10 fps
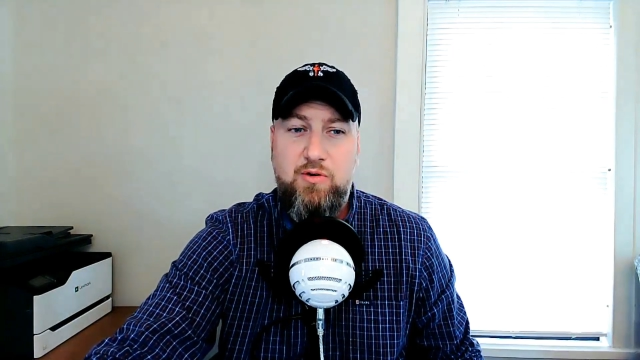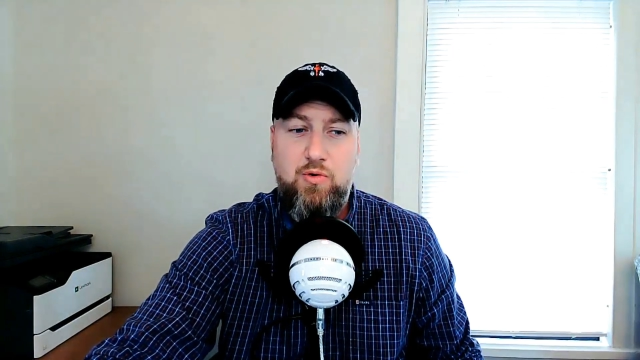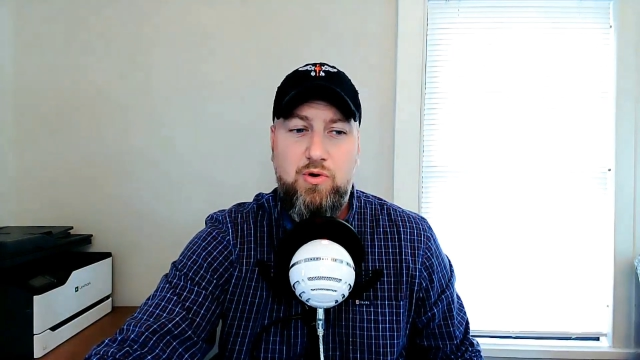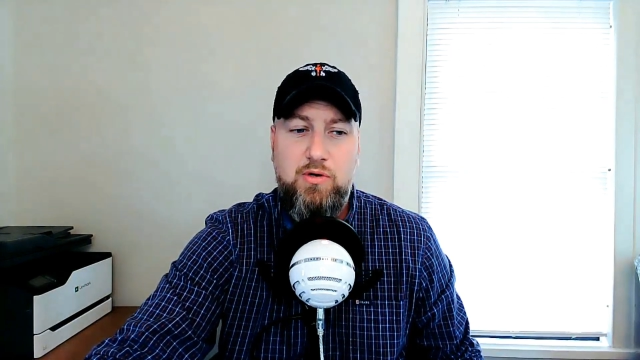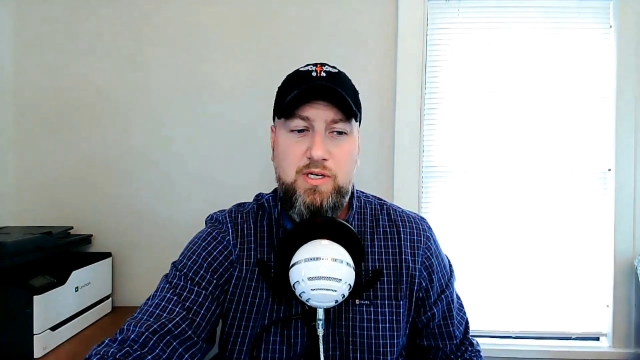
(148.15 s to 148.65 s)

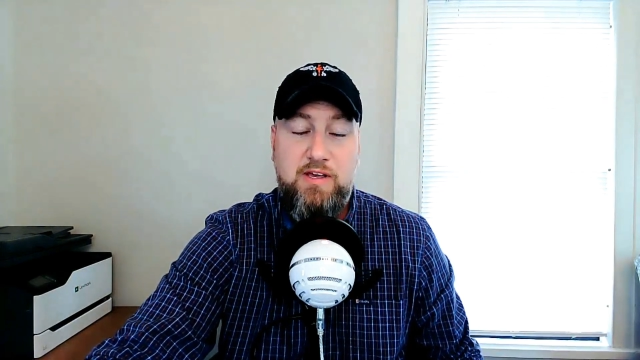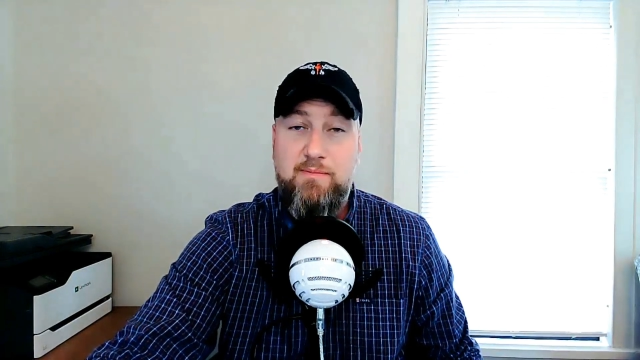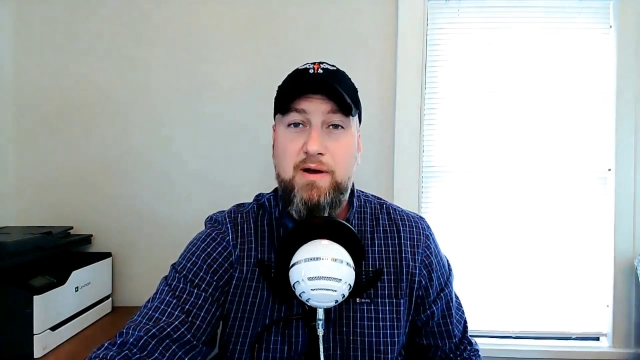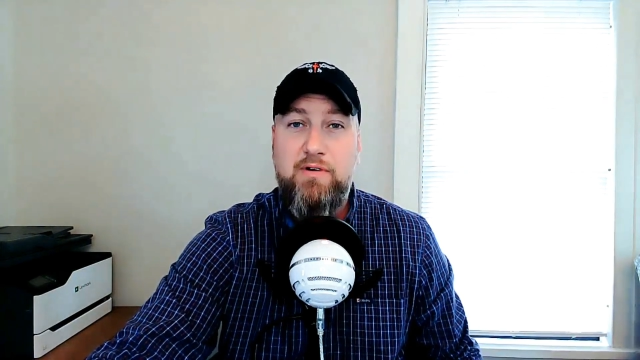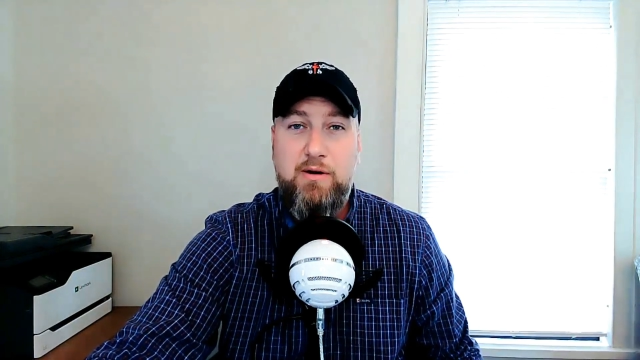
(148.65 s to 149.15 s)
or
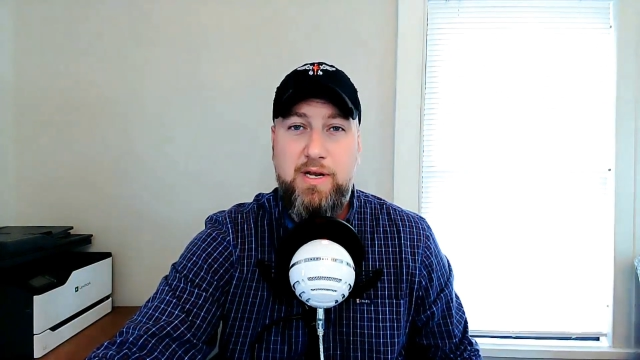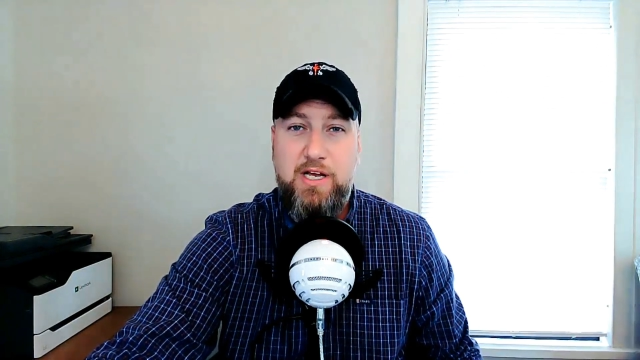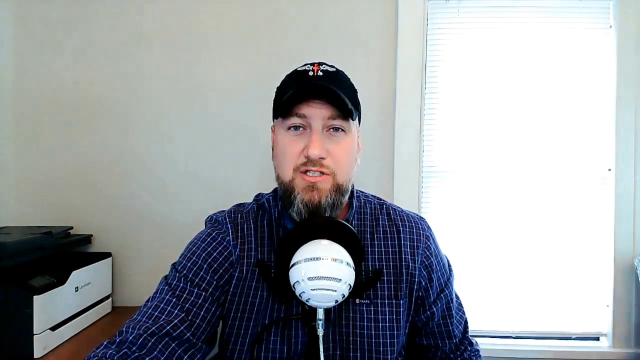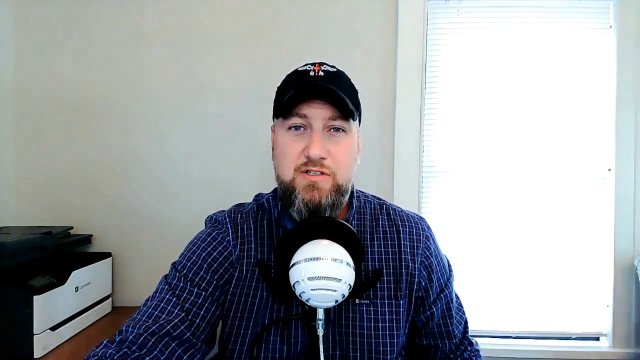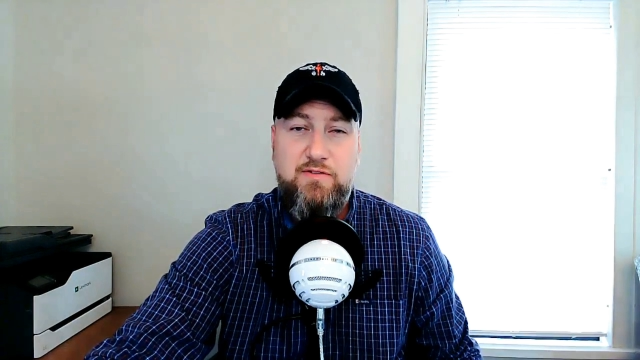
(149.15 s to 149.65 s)
give my
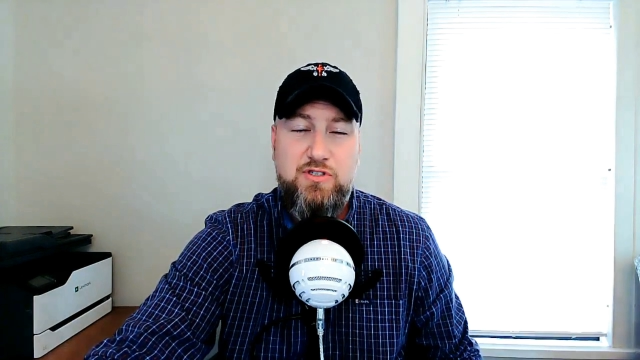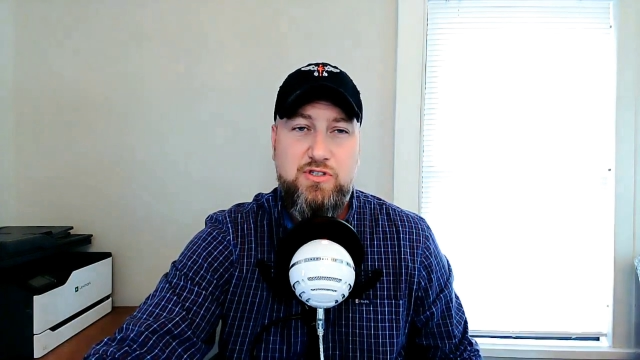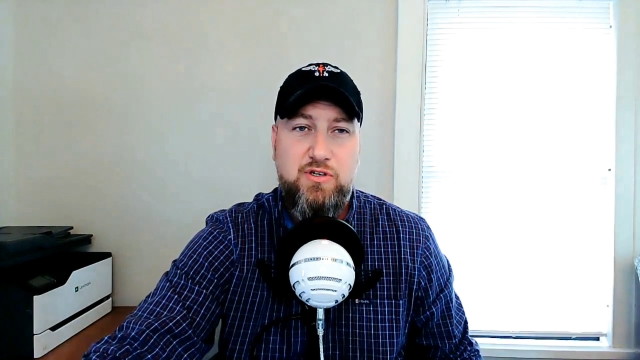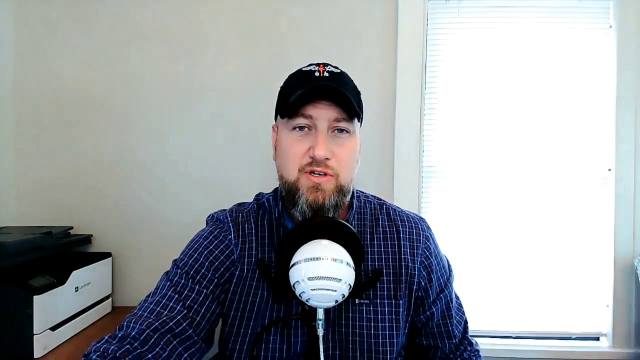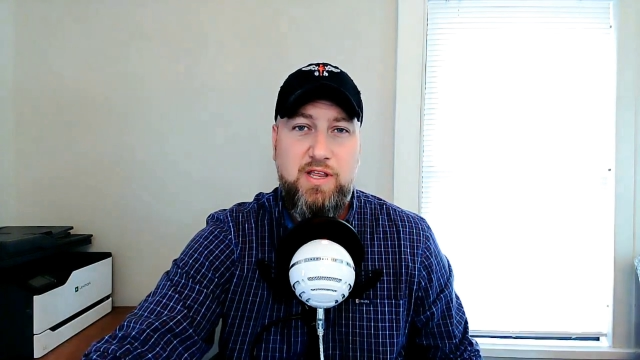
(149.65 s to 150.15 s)
recommendations for
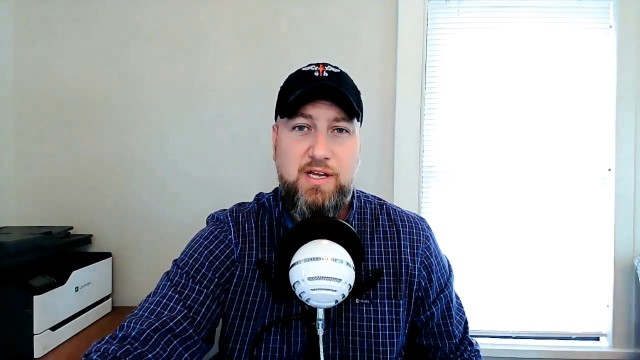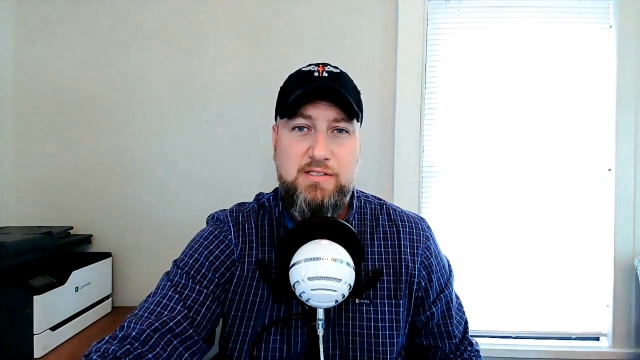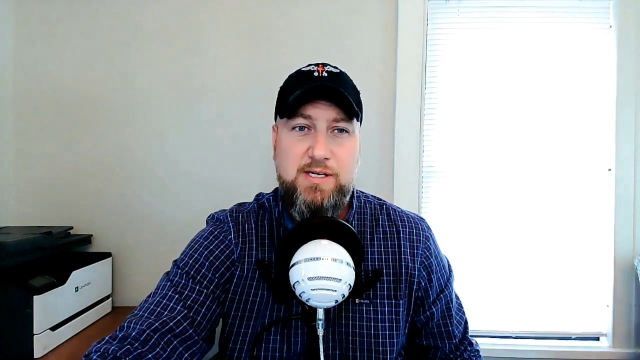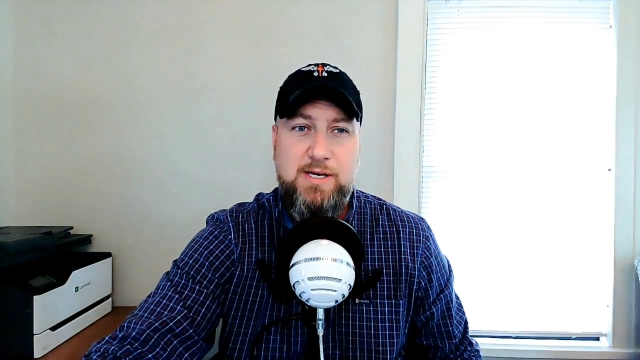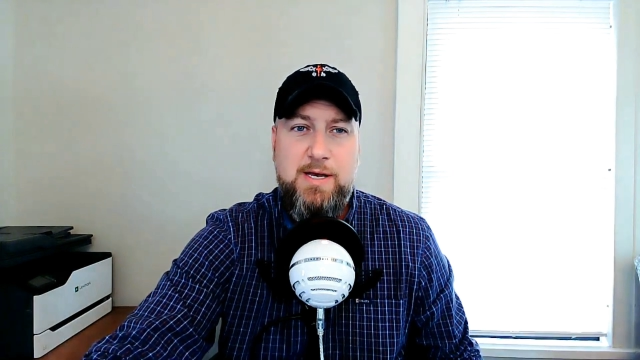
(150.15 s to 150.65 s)
certain
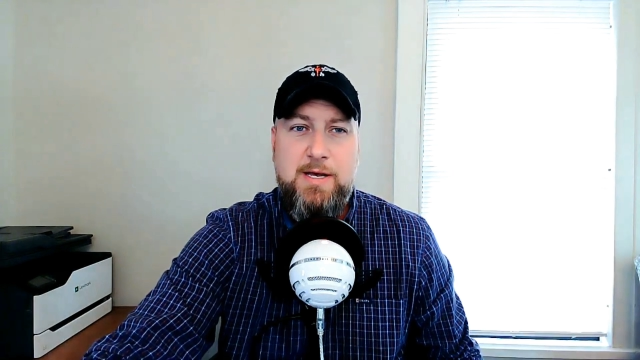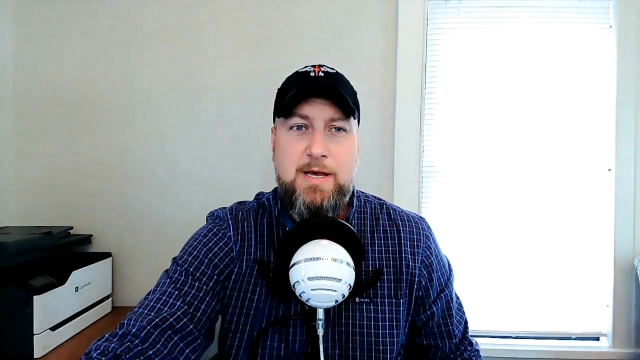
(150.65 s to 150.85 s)
things